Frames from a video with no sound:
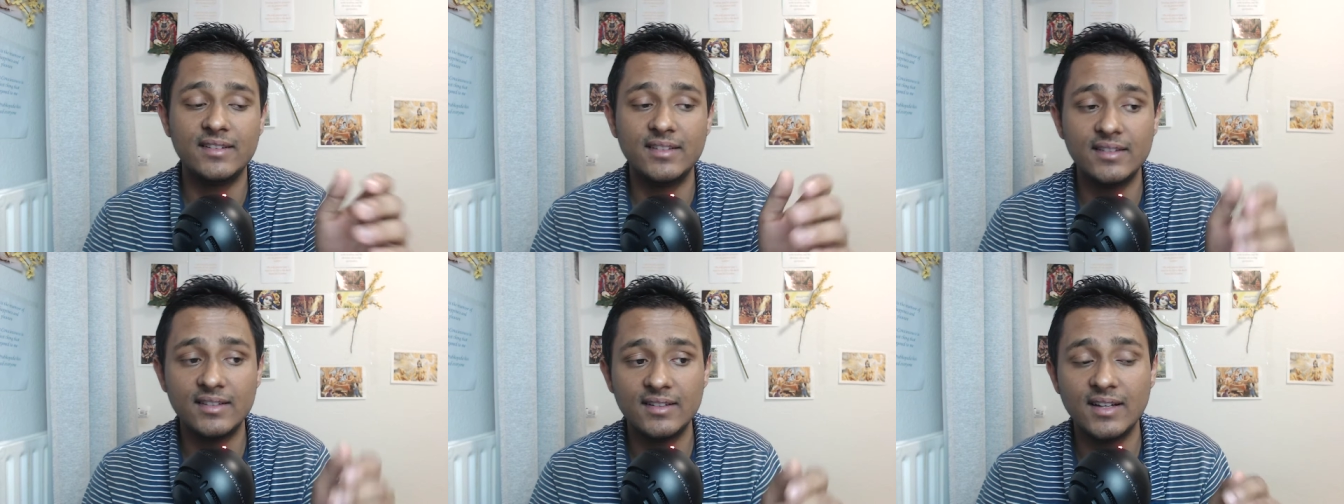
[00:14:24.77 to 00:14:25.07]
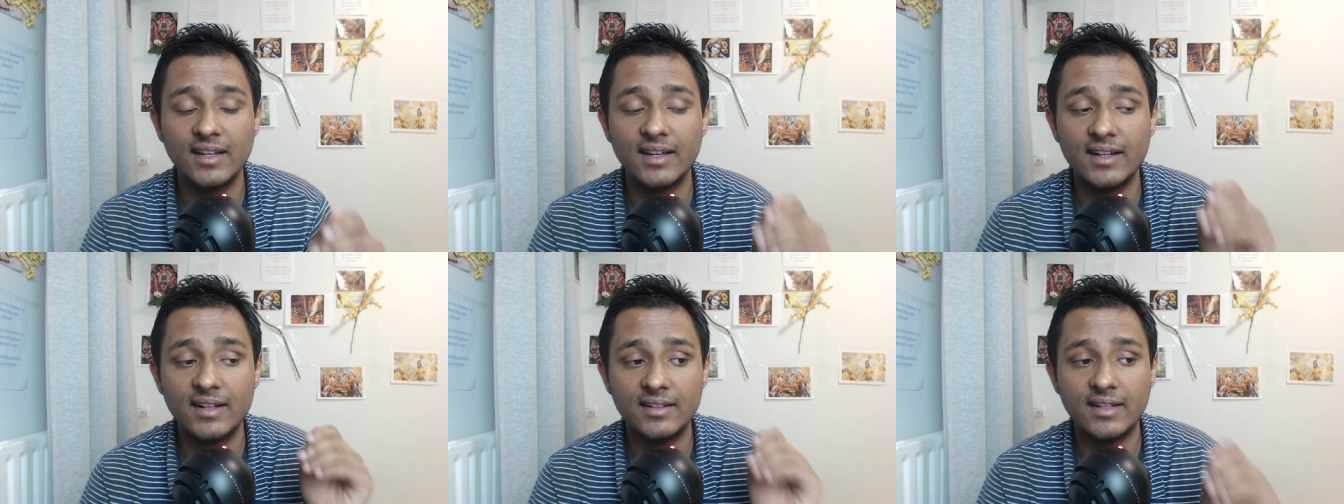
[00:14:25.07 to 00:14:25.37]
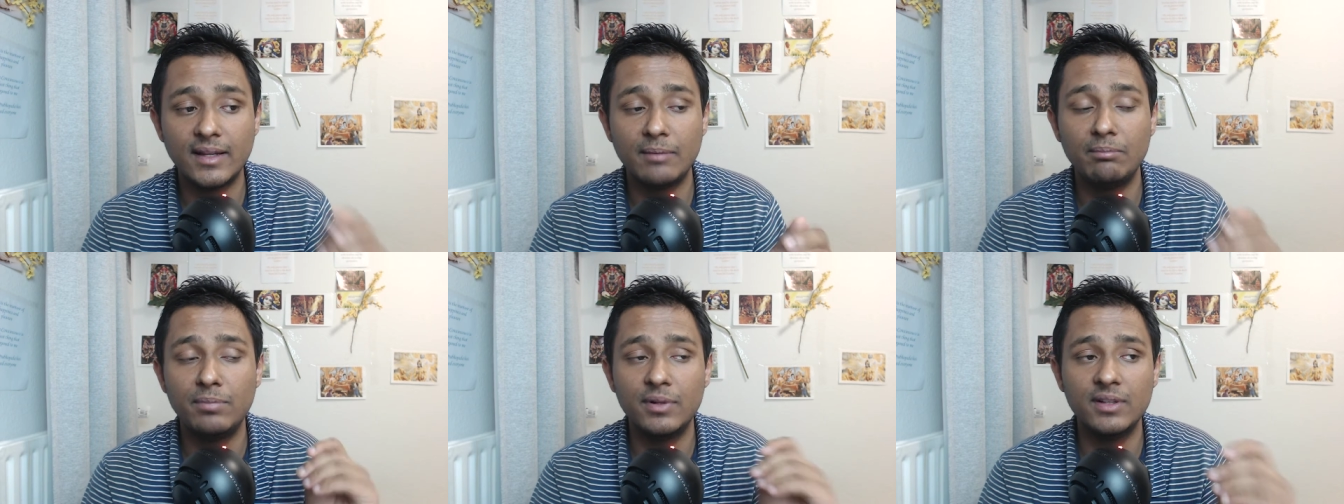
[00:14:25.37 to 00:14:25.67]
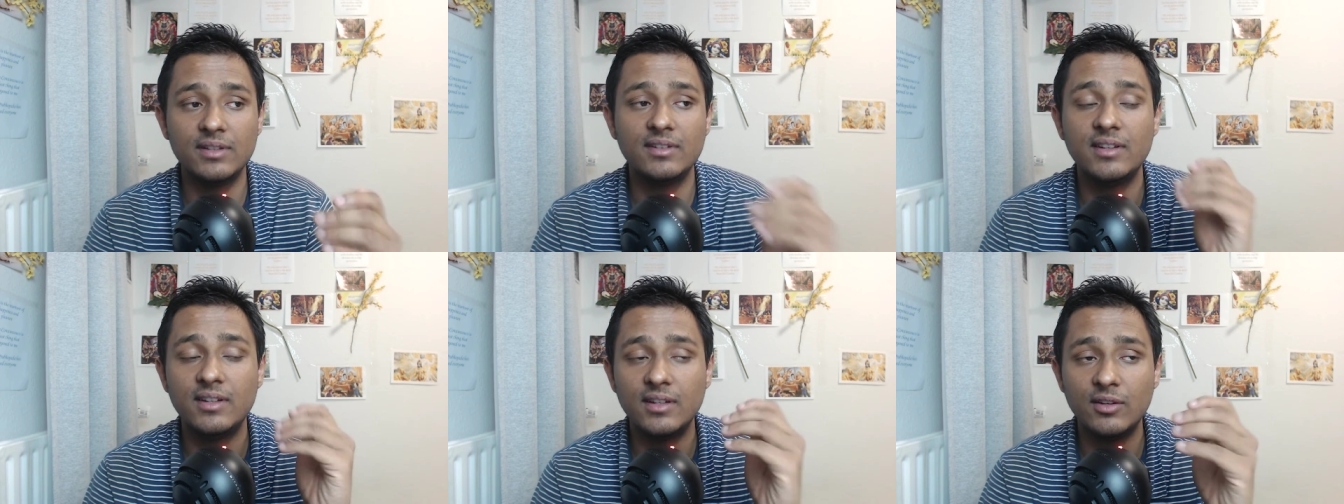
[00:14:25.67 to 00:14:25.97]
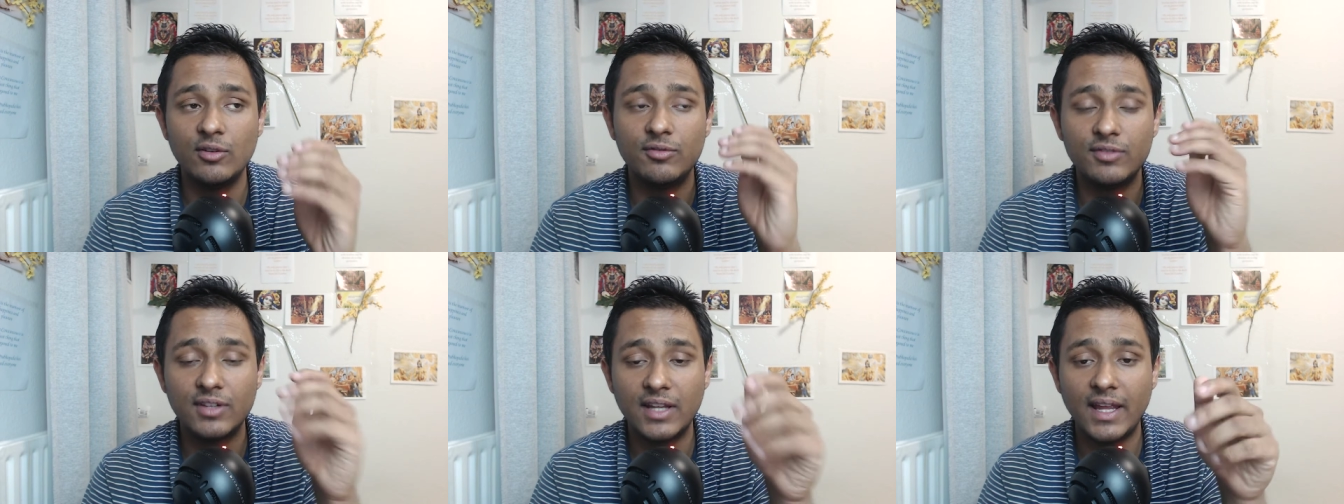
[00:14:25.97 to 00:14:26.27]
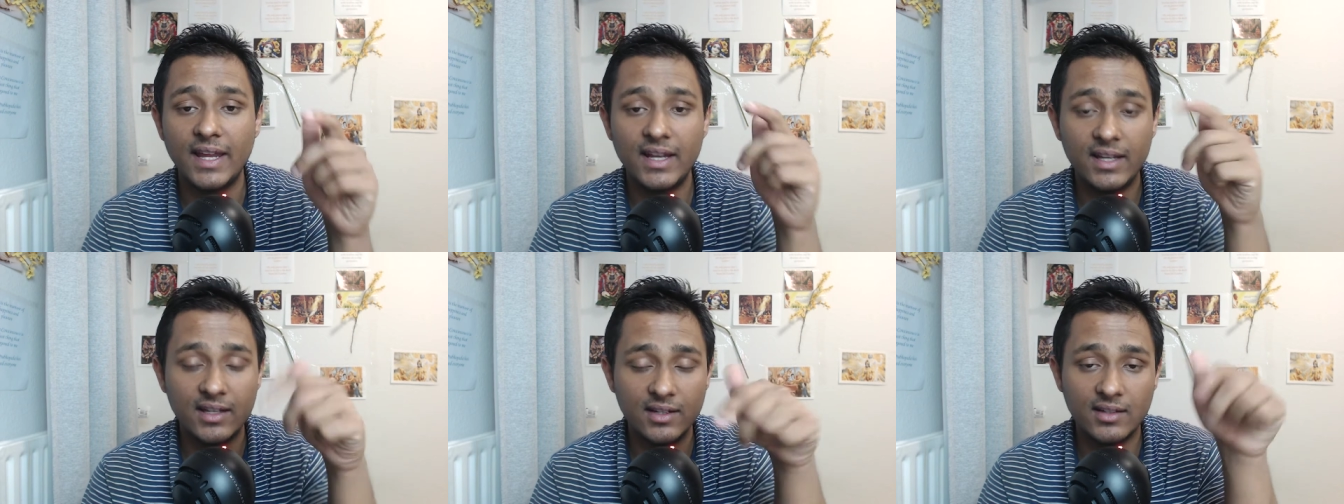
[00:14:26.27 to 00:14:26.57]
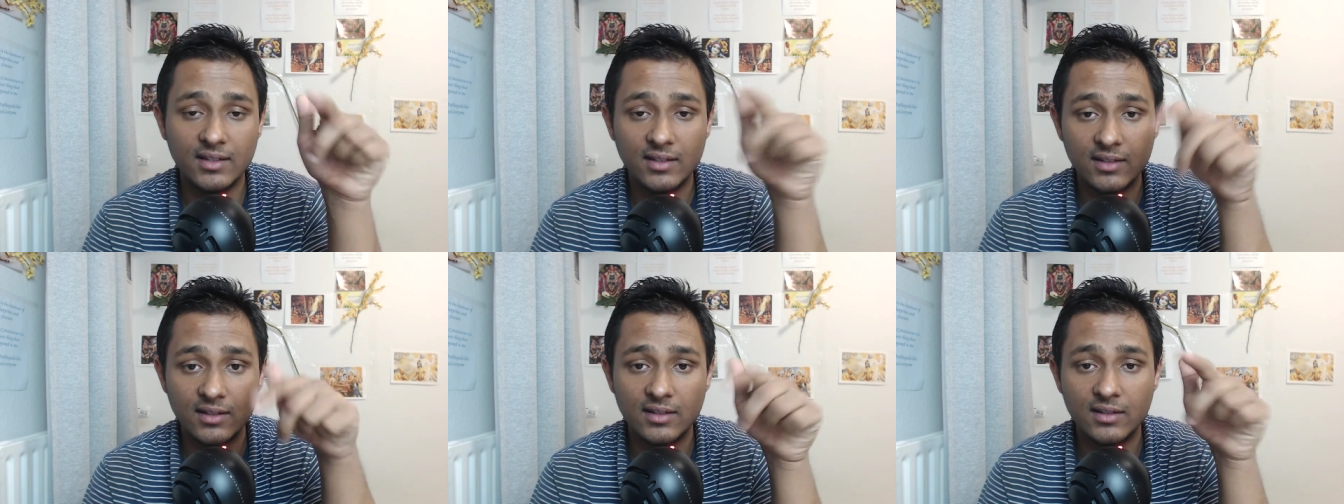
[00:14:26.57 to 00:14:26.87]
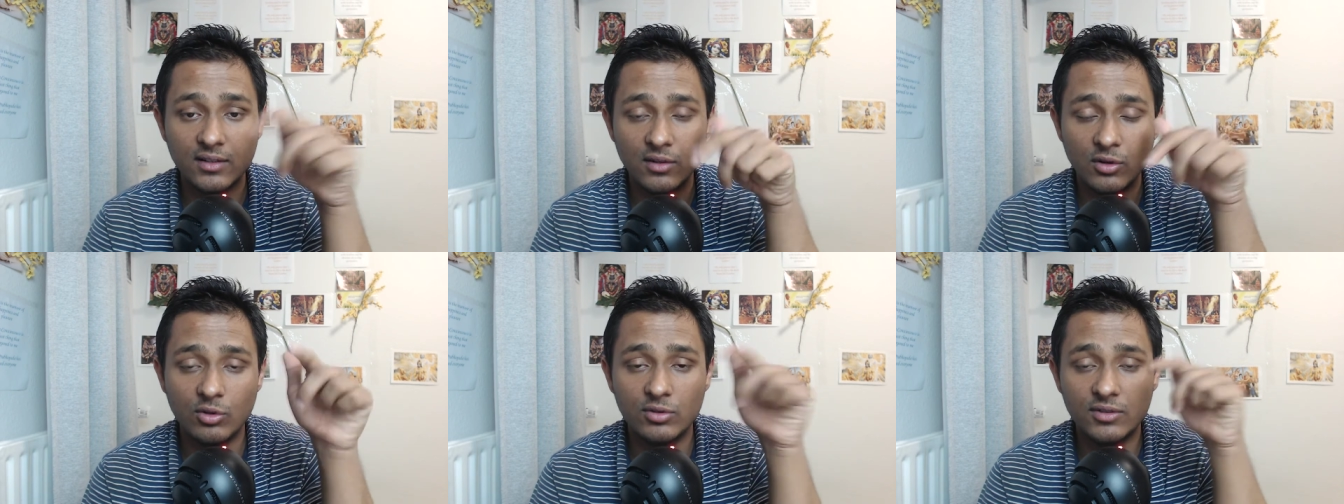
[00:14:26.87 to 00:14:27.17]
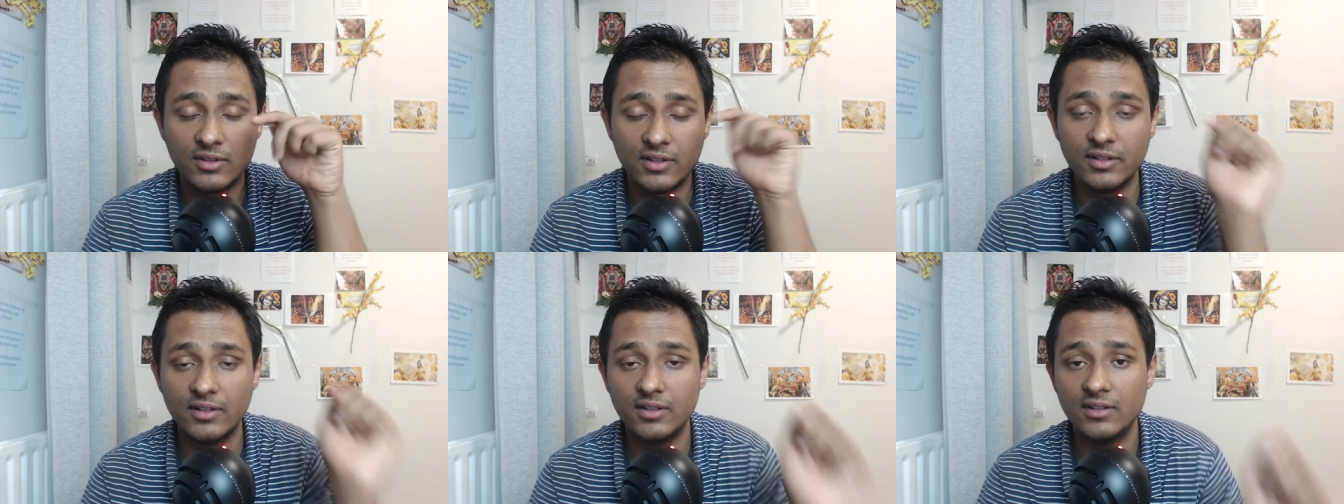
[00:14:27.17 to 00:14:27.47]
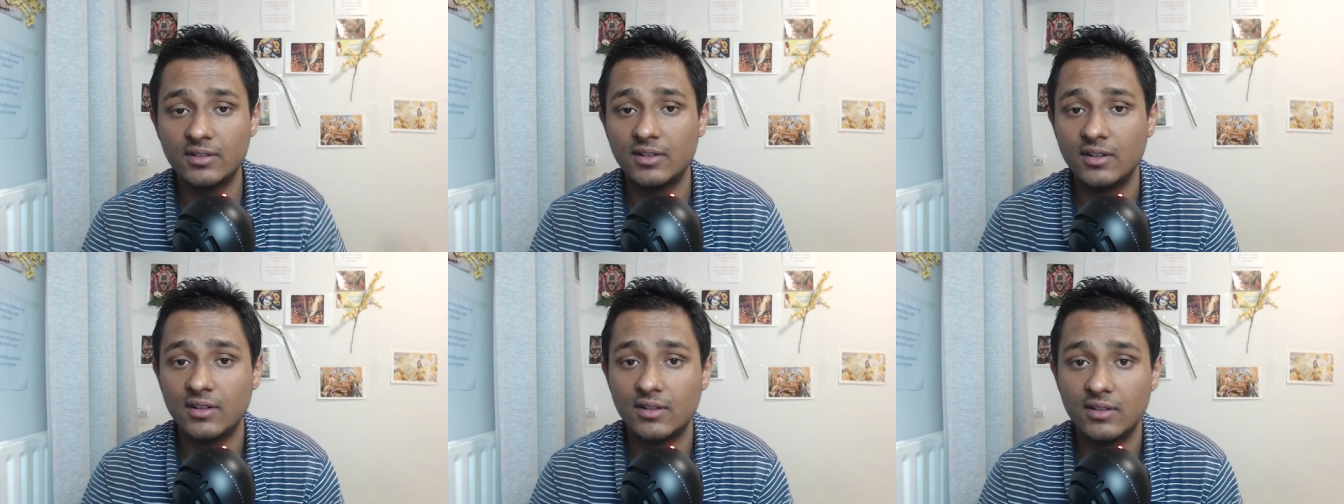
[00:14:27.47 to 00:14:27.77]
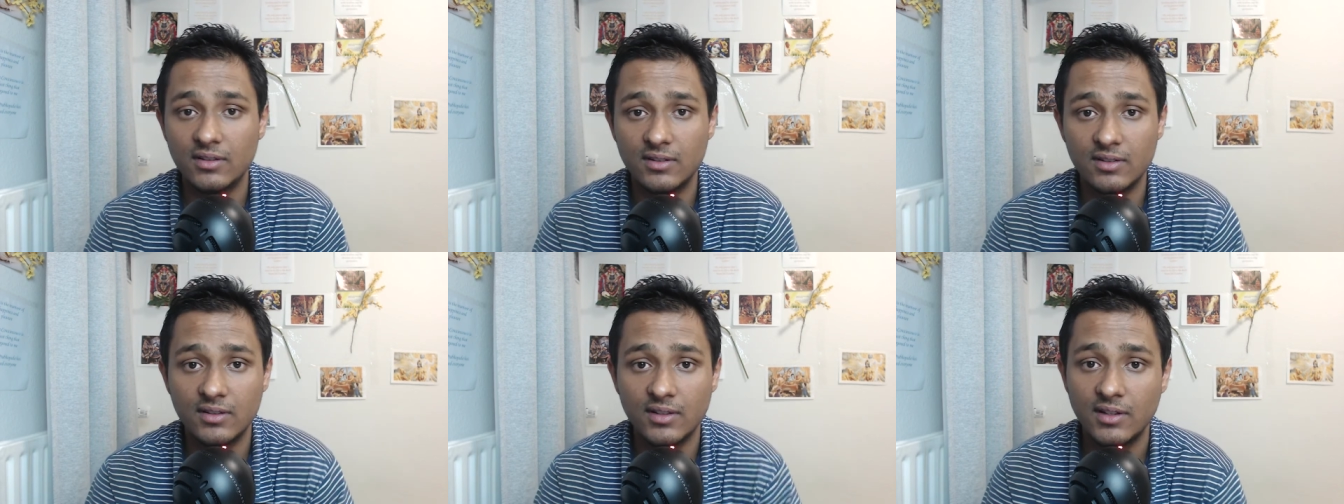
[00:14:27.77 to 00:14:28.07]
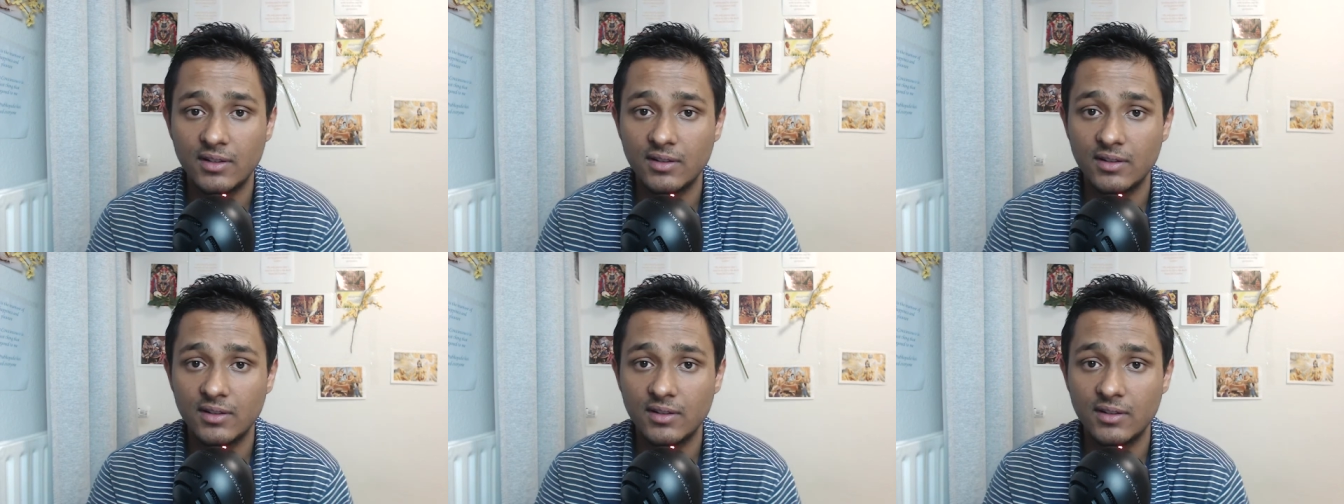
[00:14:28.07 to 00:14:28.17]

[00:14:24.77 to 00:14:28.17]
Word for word: It's like a temple city of nine concentric circles there.